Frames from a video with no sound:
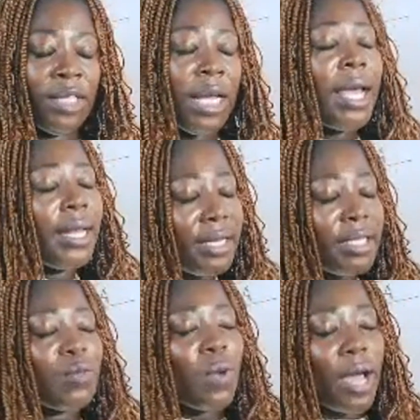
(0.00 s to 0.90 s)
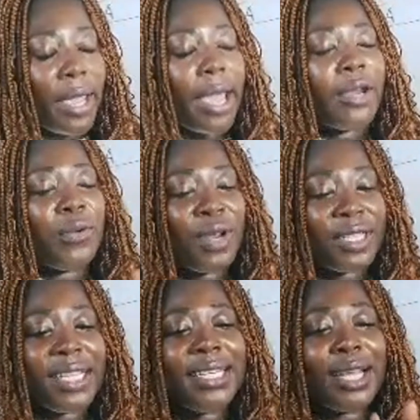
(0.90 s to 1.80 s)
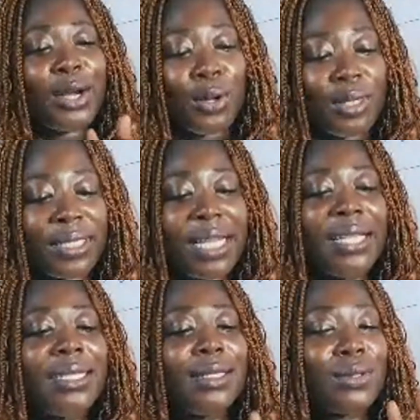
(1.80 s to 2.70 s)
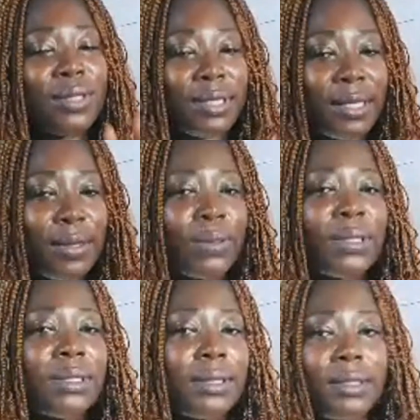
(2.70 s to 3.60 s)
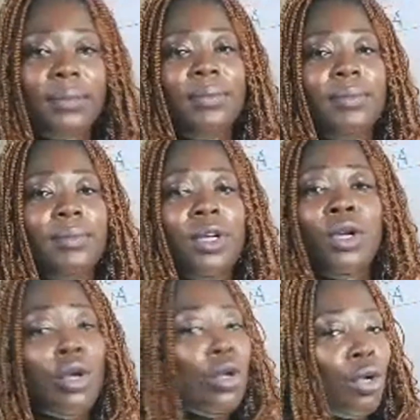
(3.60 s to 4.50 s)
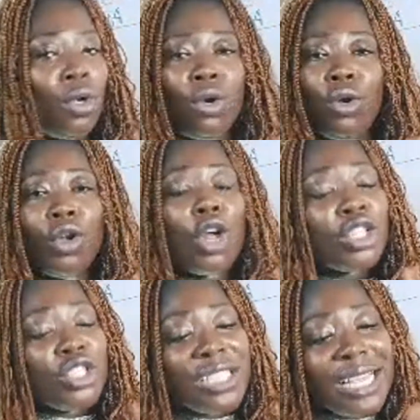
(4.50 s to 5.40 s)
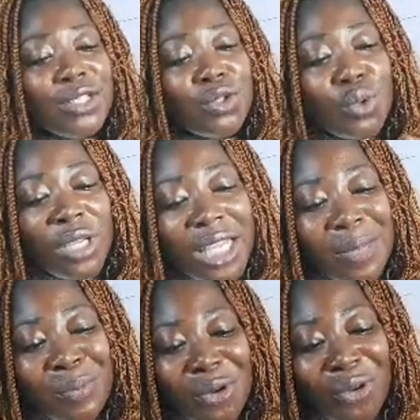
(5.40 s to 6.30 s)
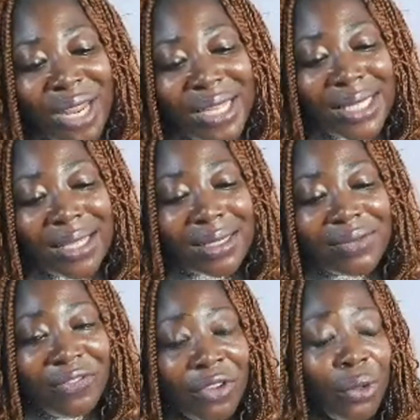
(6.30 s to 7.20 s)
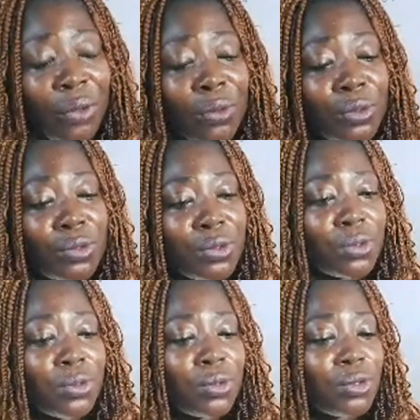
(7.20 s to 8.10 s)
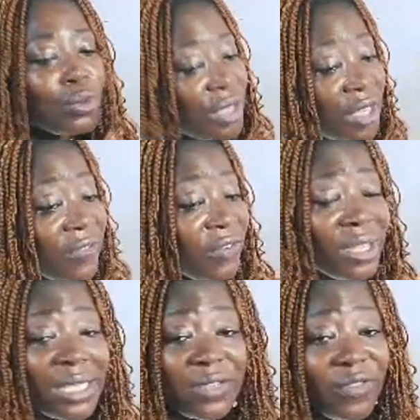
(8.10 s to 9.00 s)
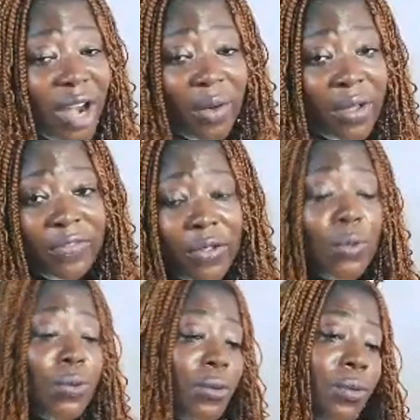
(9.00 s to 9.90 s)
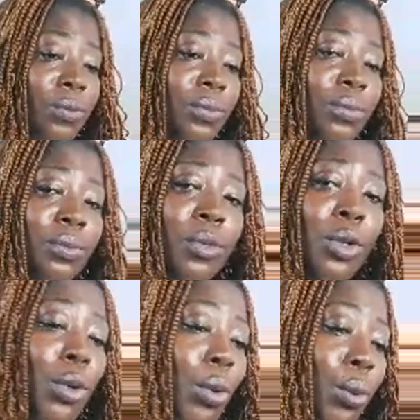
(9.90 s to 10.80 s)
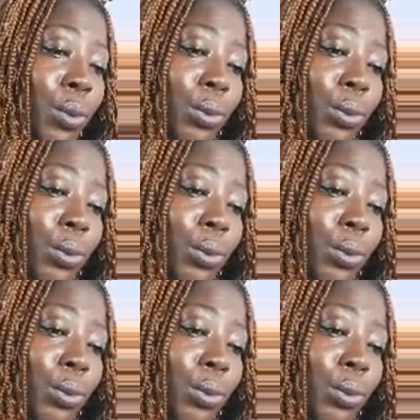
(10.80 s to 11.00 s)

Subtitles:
And this is why I created the content to sales system. Not just to keep creators views, to give creators viral views. No.